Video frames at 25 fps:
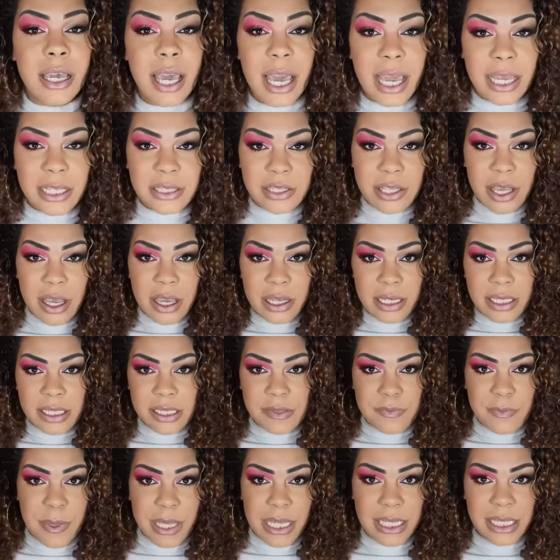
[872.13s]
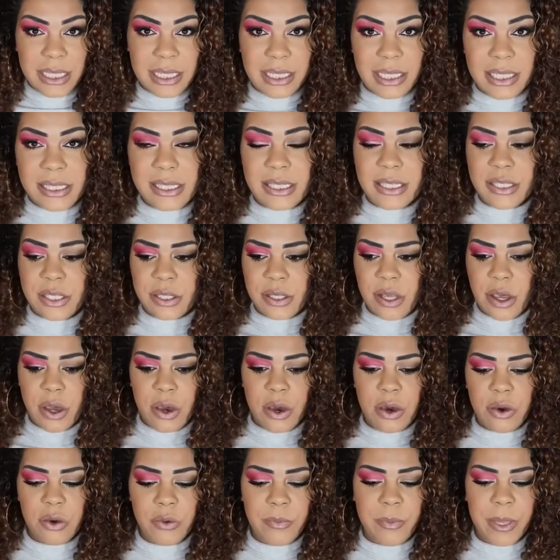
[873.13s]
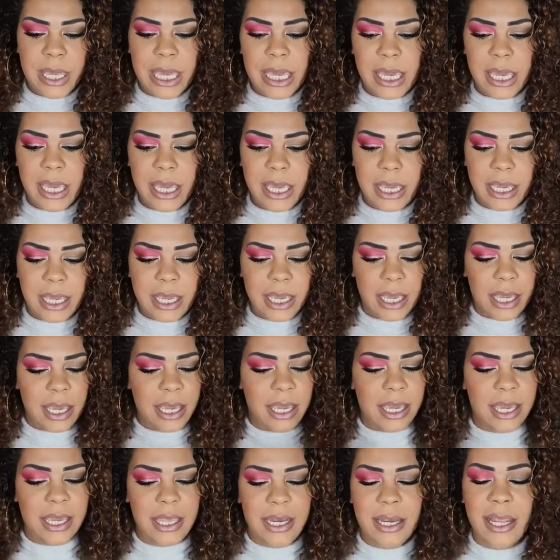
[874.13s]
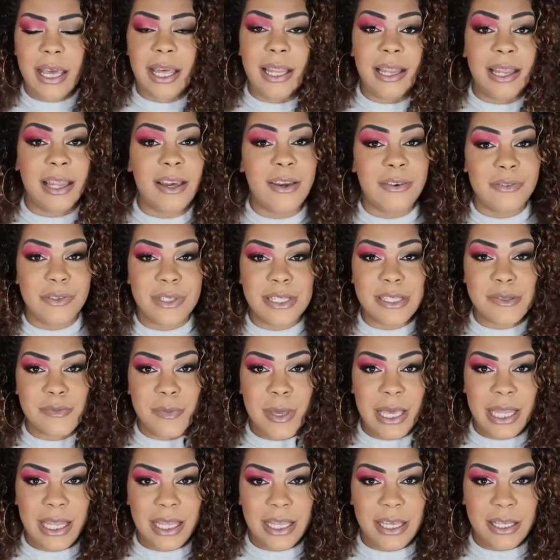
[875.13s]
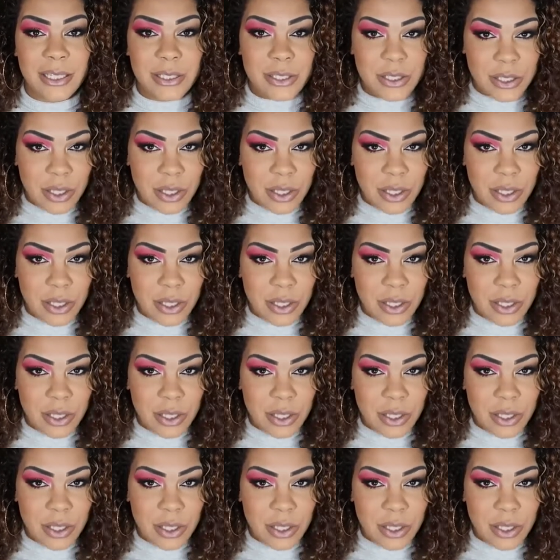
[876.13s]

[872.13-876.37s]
I thought this palette is so big and I love this palette,